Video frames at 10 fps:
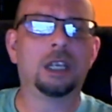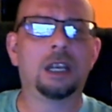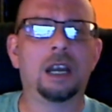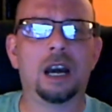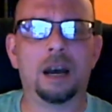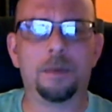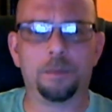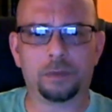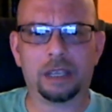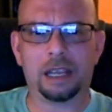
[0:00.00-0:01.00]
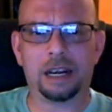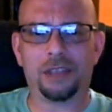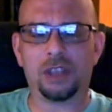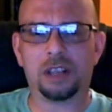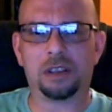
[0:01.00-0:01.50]
Um, and I
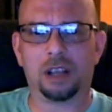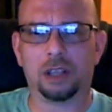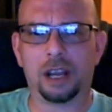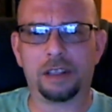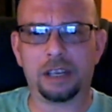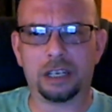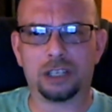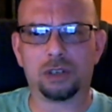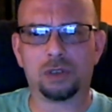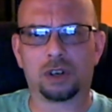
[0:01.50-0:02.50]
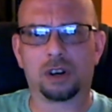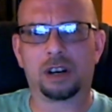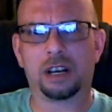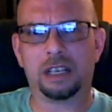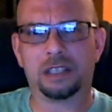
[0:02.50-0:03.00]
think a lot of the issues
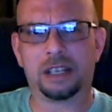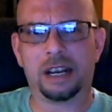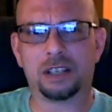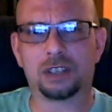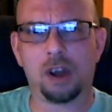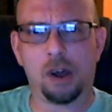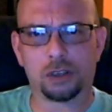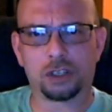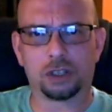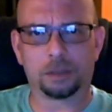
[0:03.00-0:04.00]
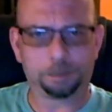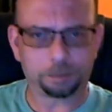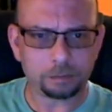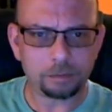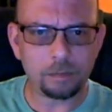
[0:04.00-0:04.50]
are in today's culture.
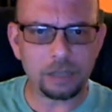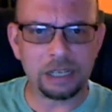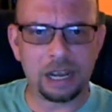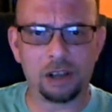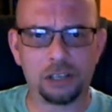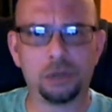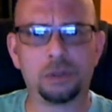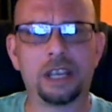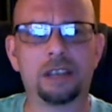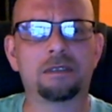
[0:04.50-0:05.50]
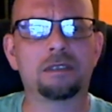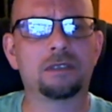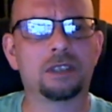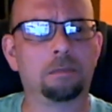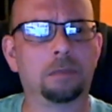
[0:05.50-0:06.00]
Now, I do take
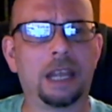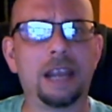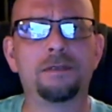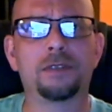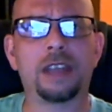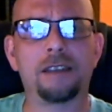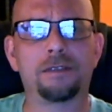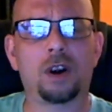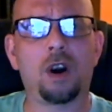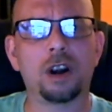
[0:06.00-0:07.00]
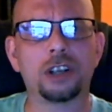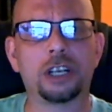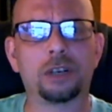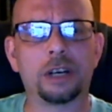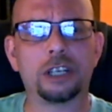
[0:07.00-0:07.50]
some blame for that for our
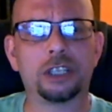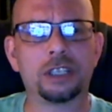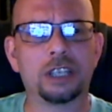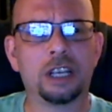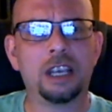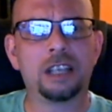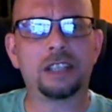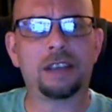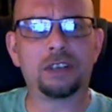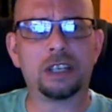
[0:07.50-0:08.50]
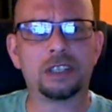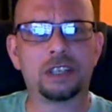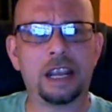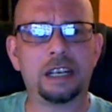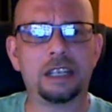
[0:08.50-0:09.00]
generations, 70s and
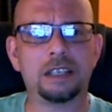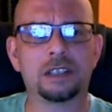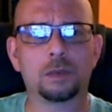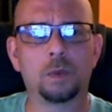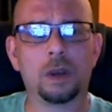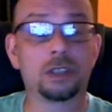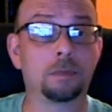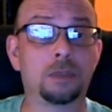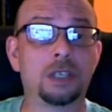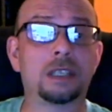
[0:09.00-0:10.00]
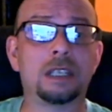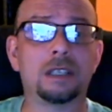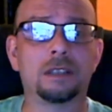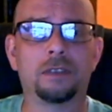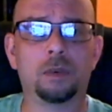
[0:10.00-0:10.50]
80s, as well as some 60s,
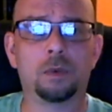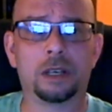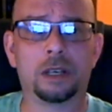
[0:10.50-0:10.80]
if you want to